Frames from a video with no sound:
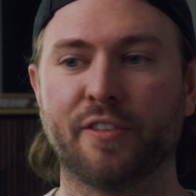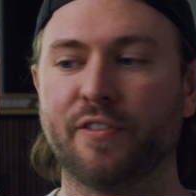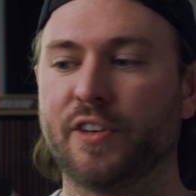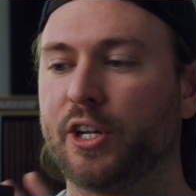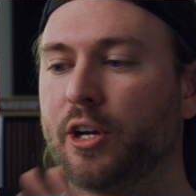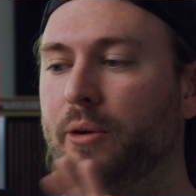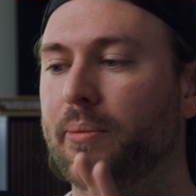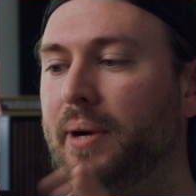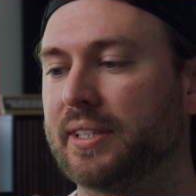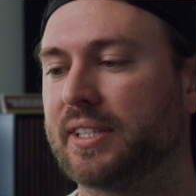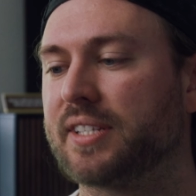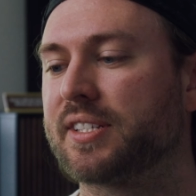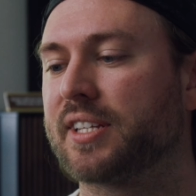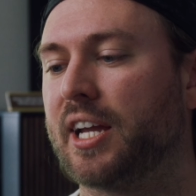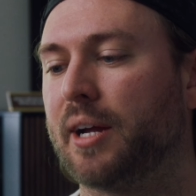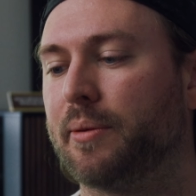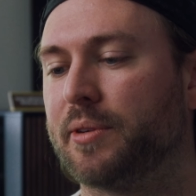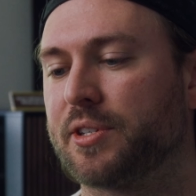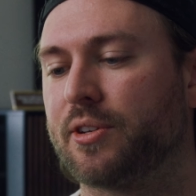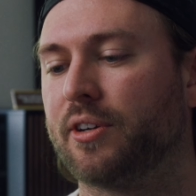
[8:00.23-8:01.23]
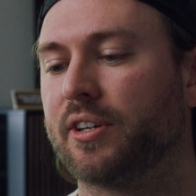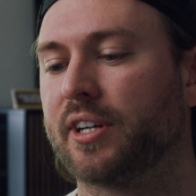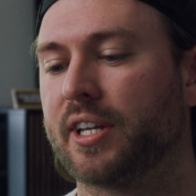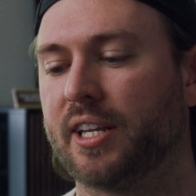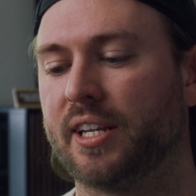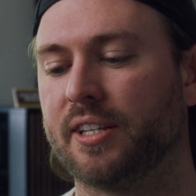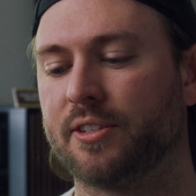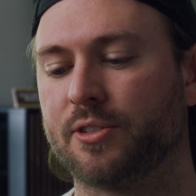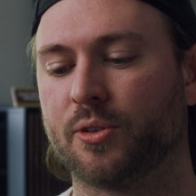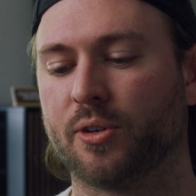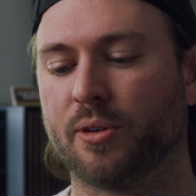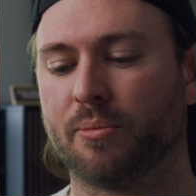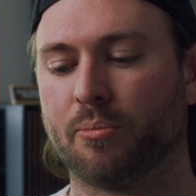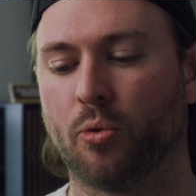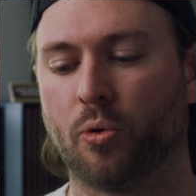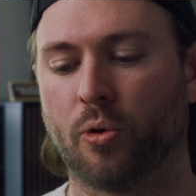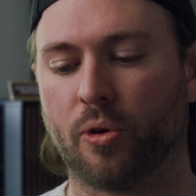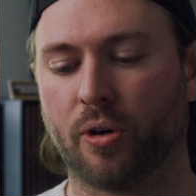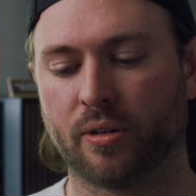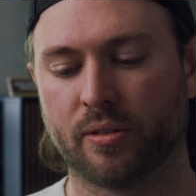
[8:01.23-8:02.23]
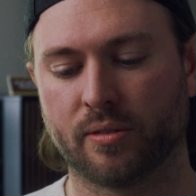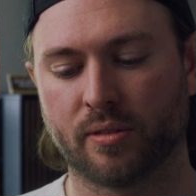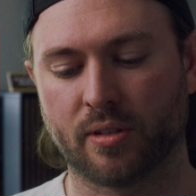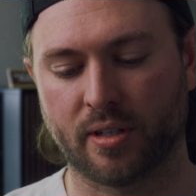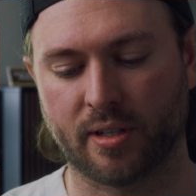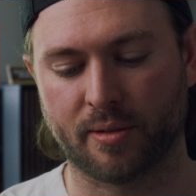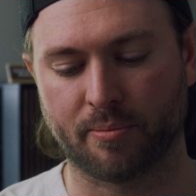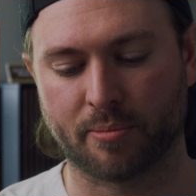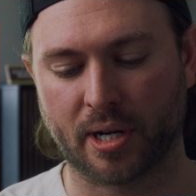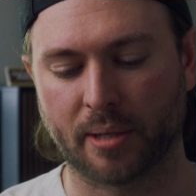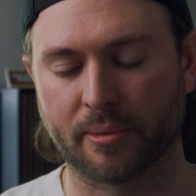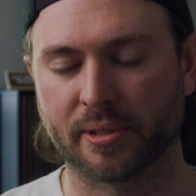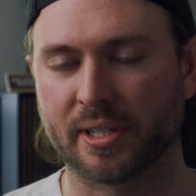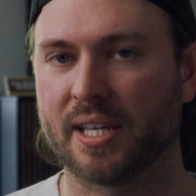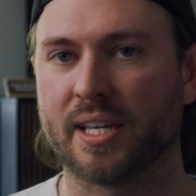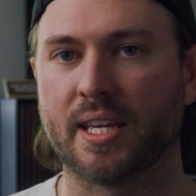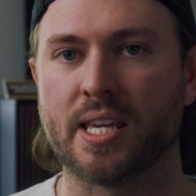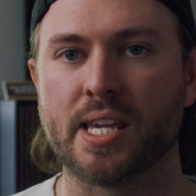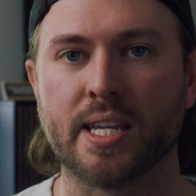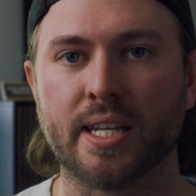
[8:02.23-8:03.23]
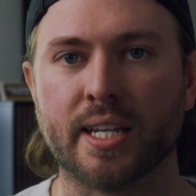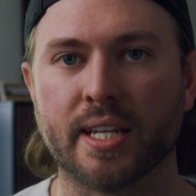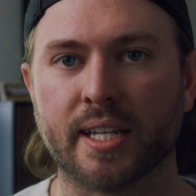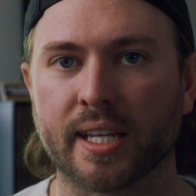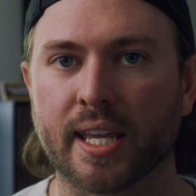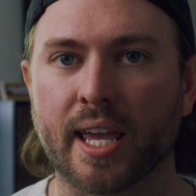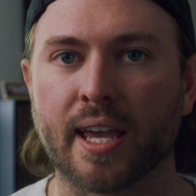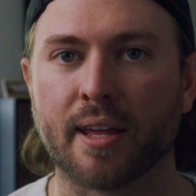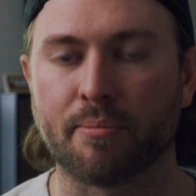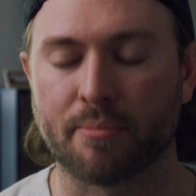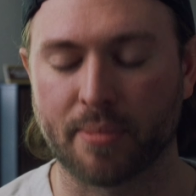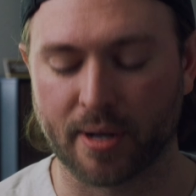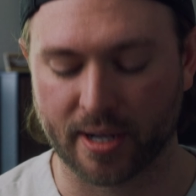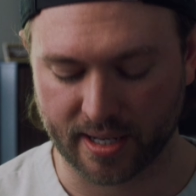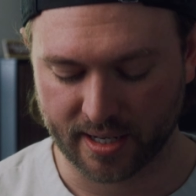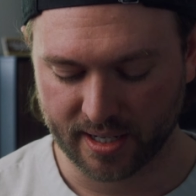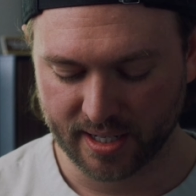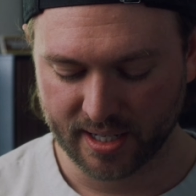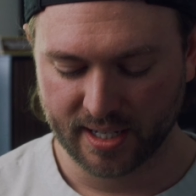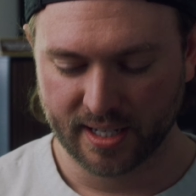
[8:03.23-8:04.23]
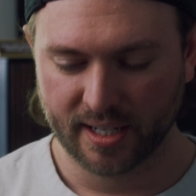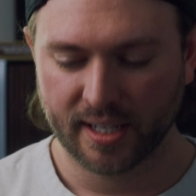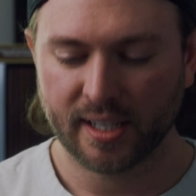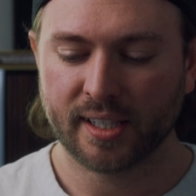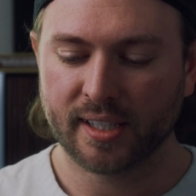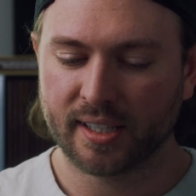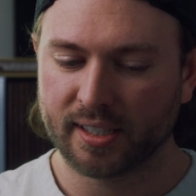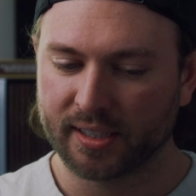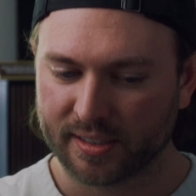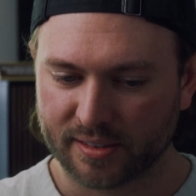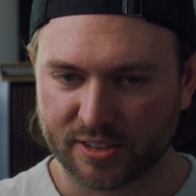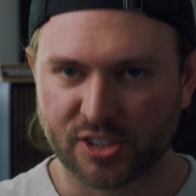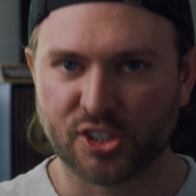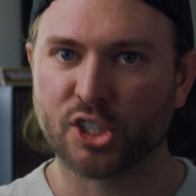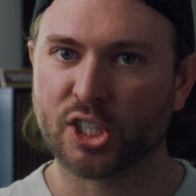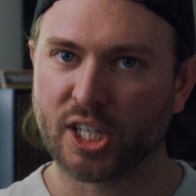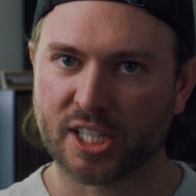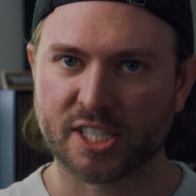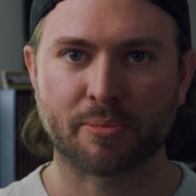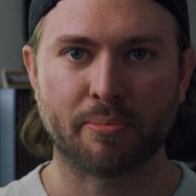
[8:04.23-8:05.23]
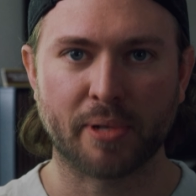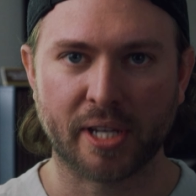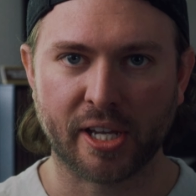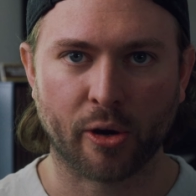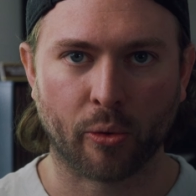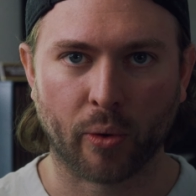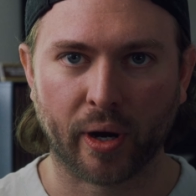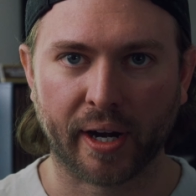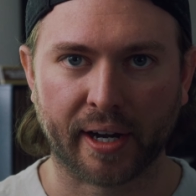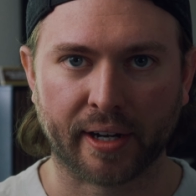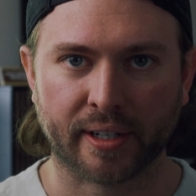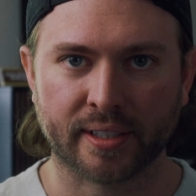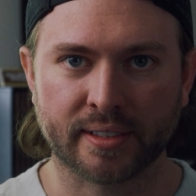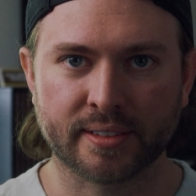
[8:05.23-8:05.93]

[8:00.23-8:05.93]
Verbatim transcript: a video about this camera, so I'll get into it more and probably get heated again, but just be aware.